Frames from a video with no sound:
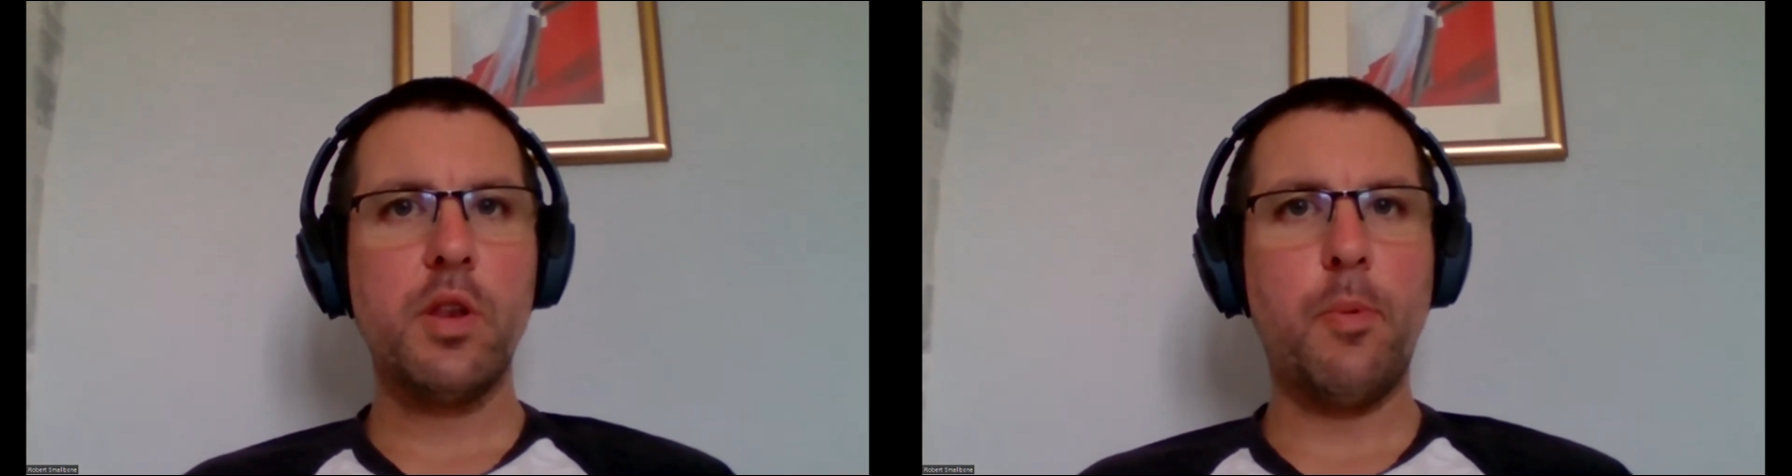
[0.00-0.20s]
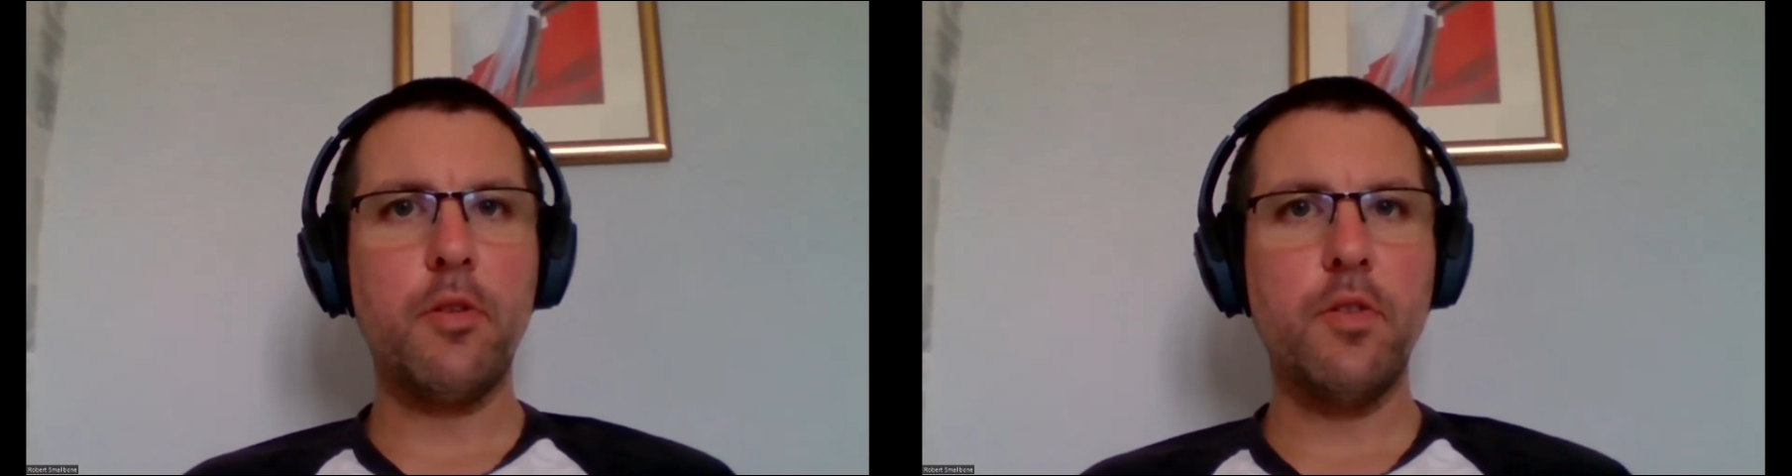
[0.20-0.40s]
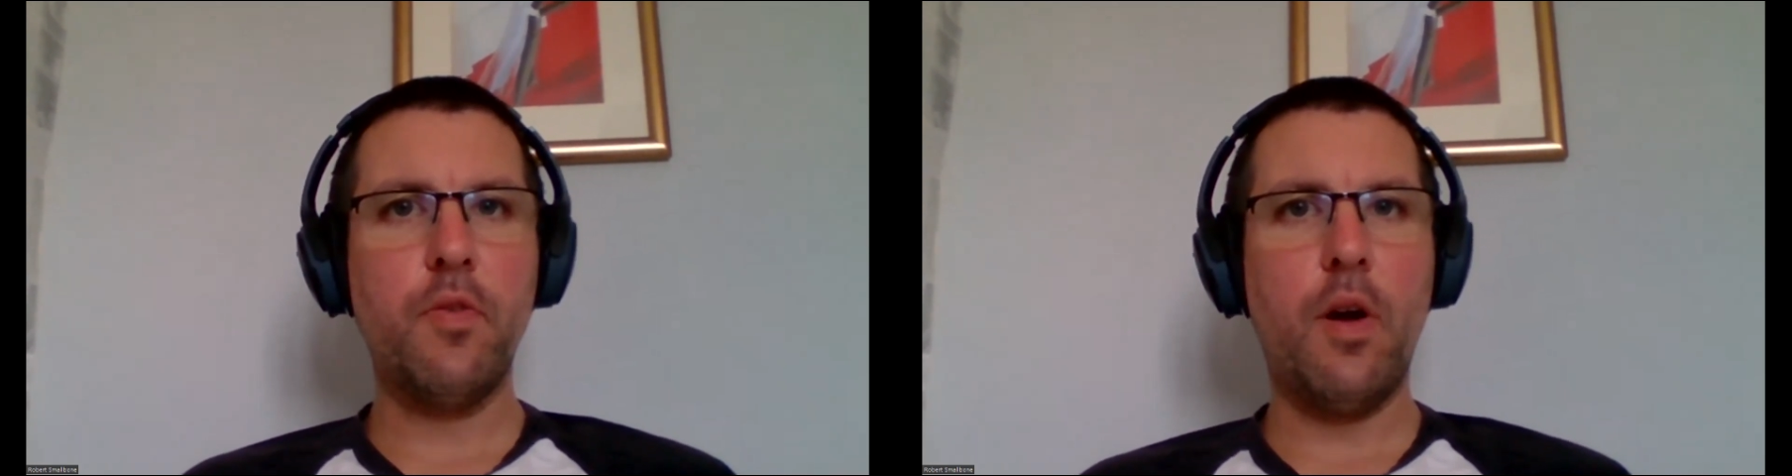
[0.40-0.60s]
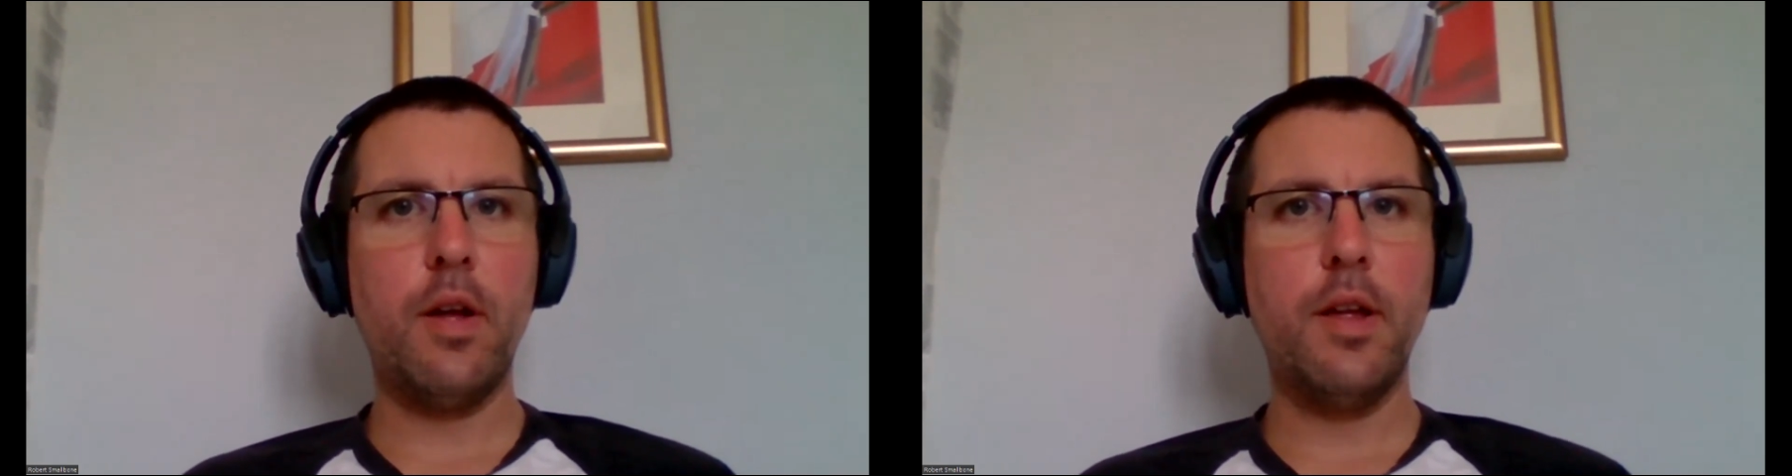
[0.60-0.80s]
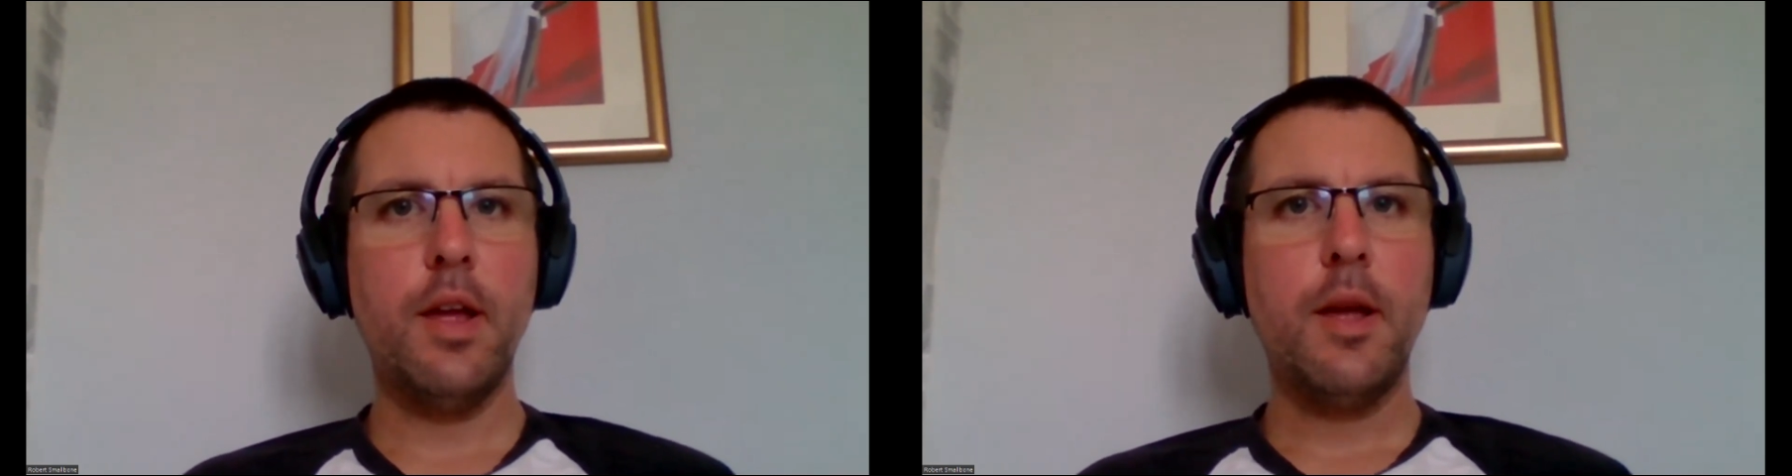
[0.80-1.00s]

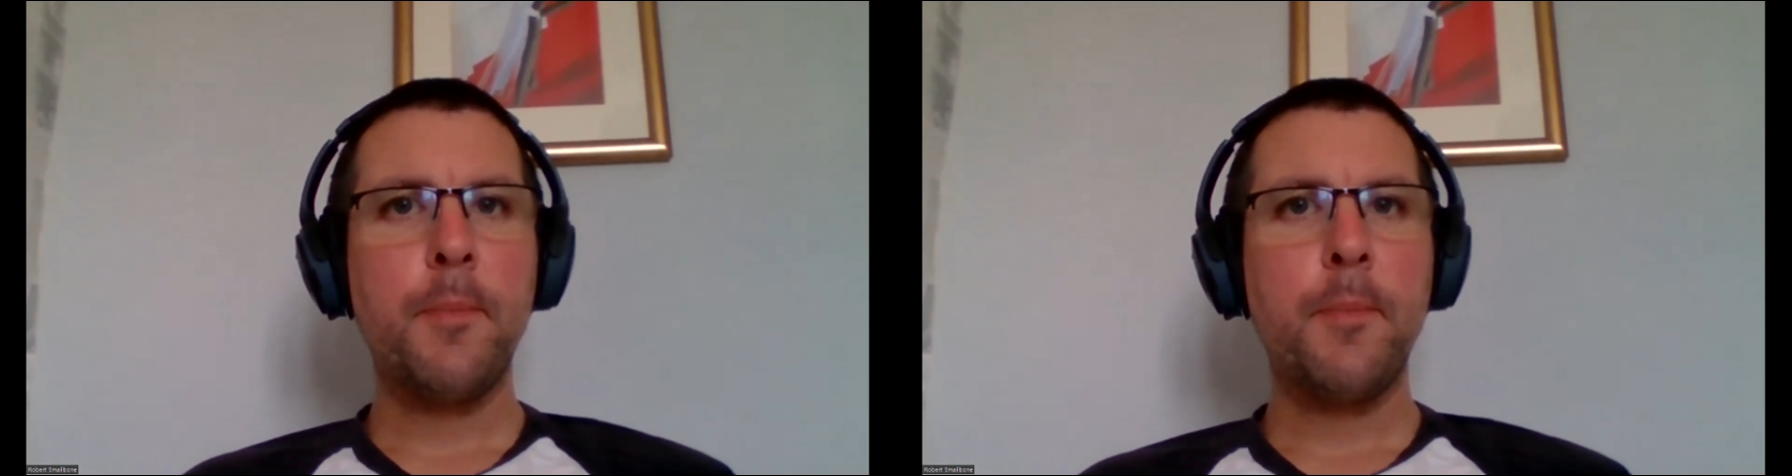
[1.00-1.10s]
Spotify,